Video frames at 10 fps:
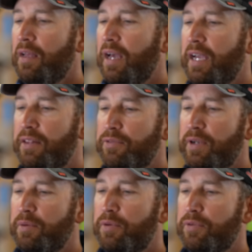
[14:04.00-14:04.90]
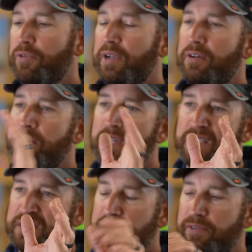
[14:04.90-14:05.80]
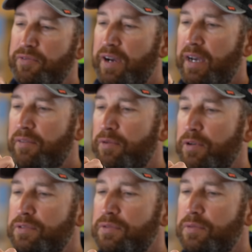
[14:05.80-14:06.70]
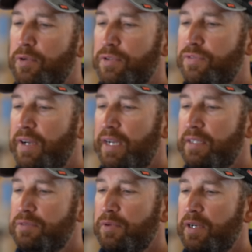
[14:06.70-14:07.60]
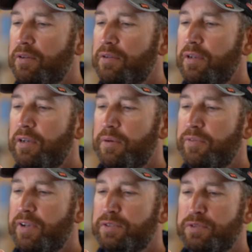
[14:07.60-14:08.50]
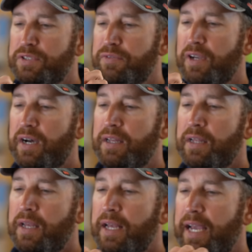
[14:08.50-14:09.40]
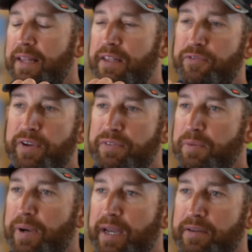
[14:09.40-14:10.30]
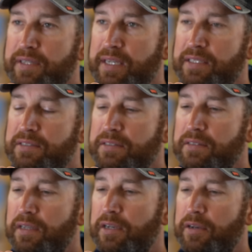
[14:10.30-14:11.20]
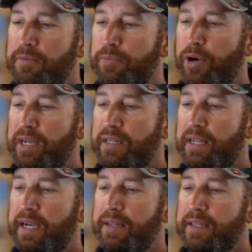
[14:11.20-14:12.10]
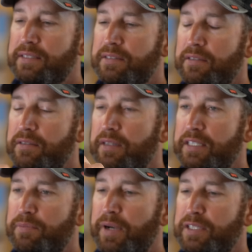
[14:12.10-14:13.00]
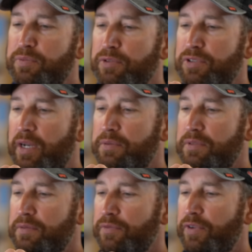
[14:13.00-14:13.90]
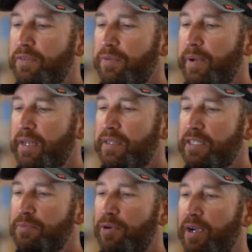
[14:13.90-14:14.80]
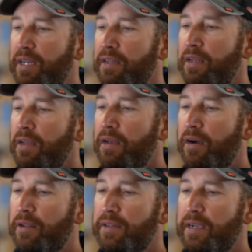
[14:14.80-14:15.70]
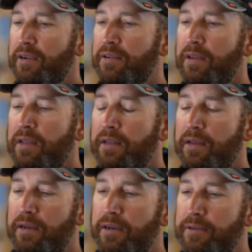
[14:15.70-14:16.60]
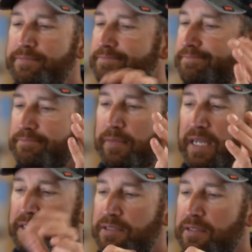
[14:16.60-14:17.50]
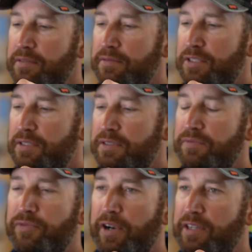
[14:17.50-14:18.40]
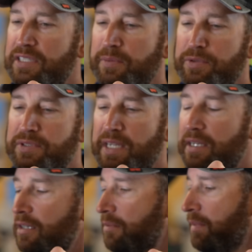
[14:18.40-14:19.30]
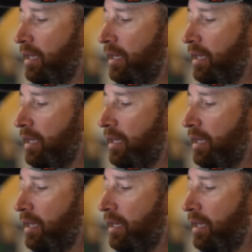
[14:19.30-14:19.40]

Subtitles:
8:3 to 1 reel. 7.5 works fine as well if that's what you've got. And then 50-pound test braided line. That's Bass Pro Shops 50-pound test braid on there. Man, just a very simple setup.